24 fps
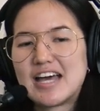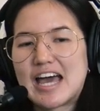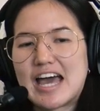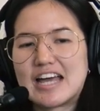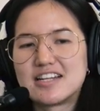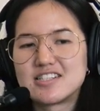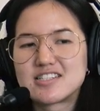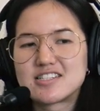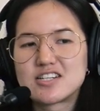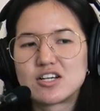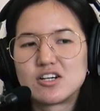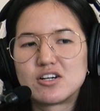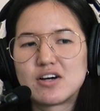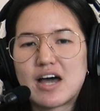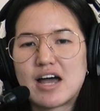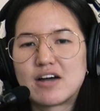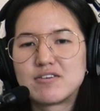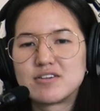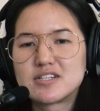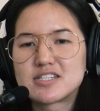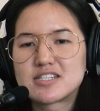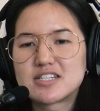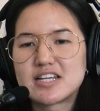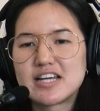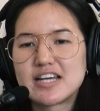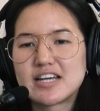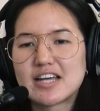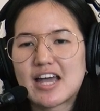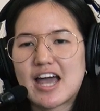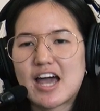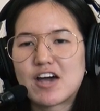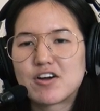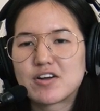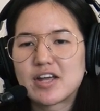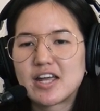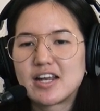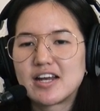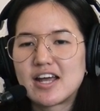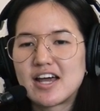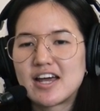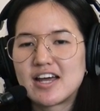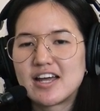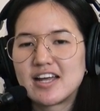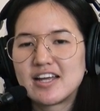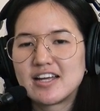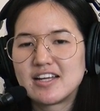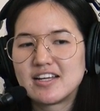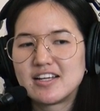And so I was like, how can
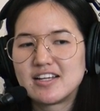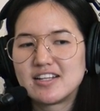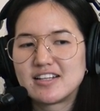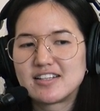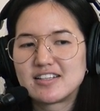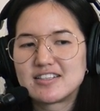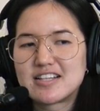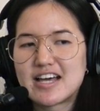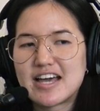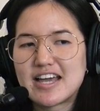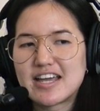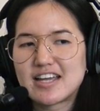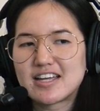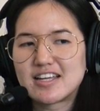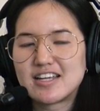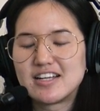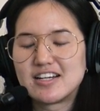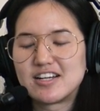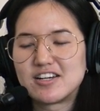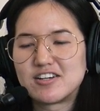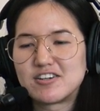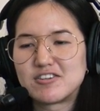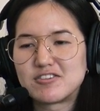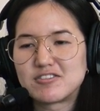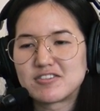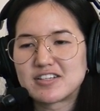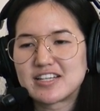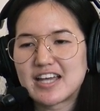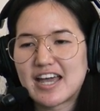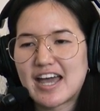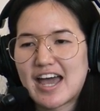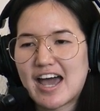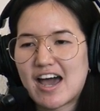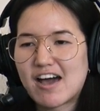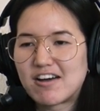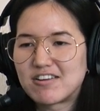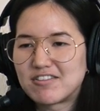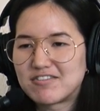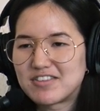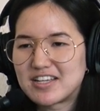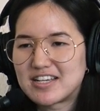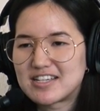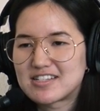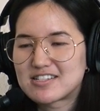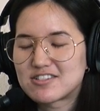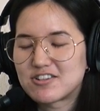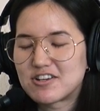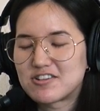I like, you know, get out of
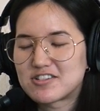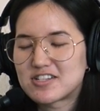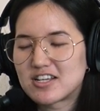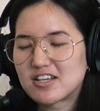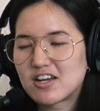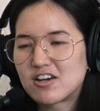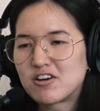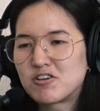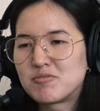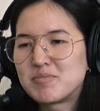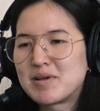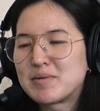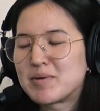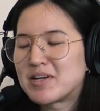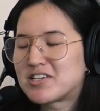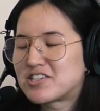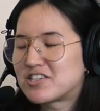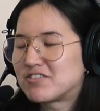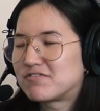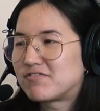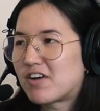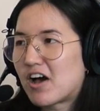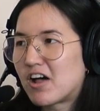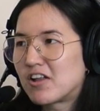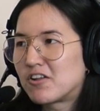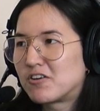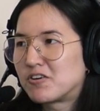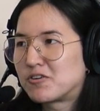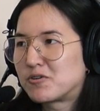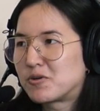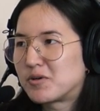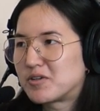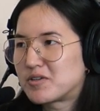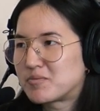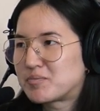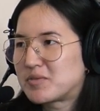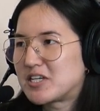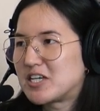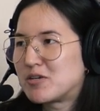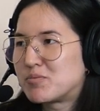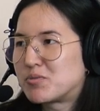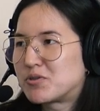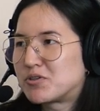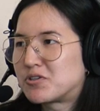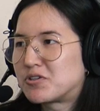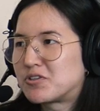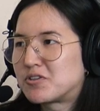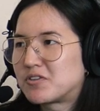this? So I was like, oh, maybe I should follow
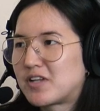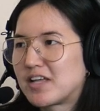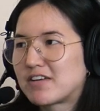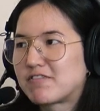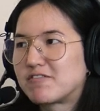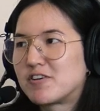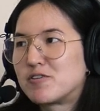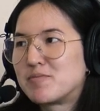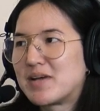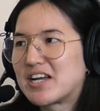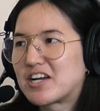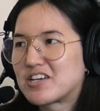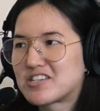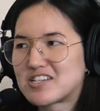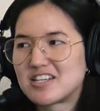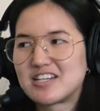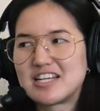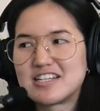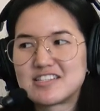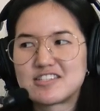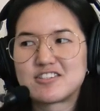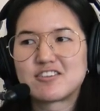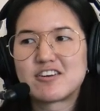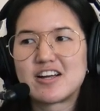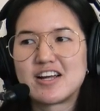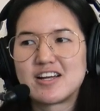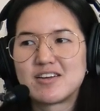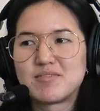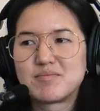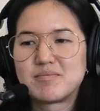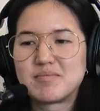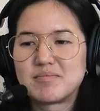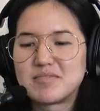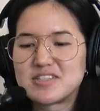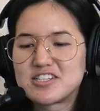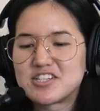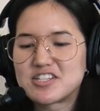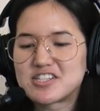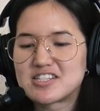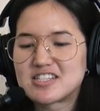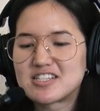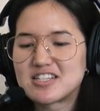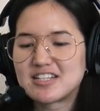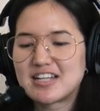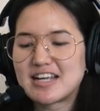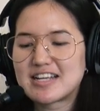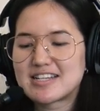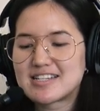people like filmmakers on Instagram just
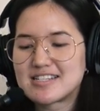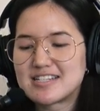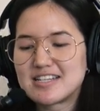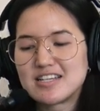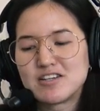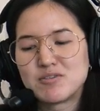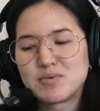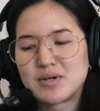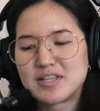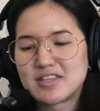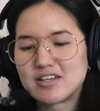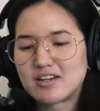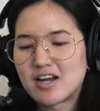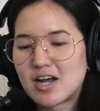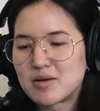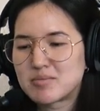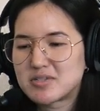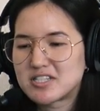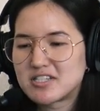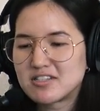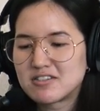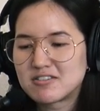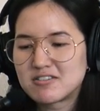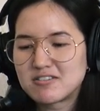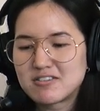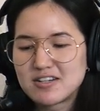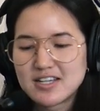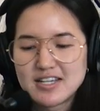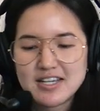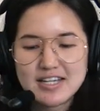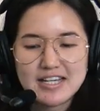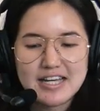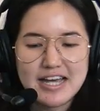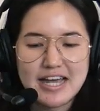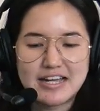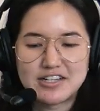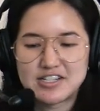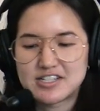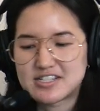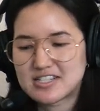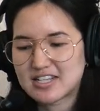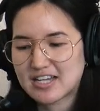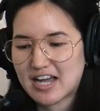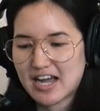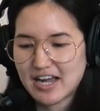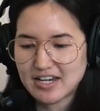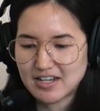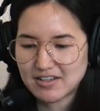to like see what they're up to and just
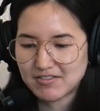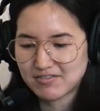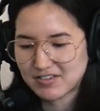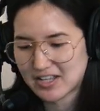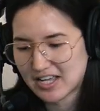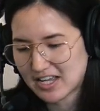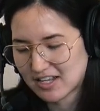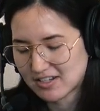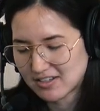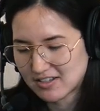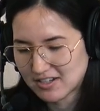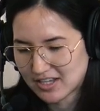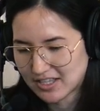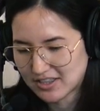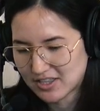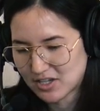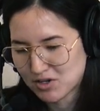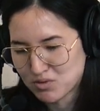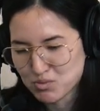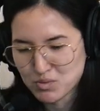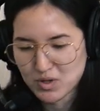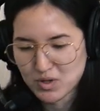to kind of like look at their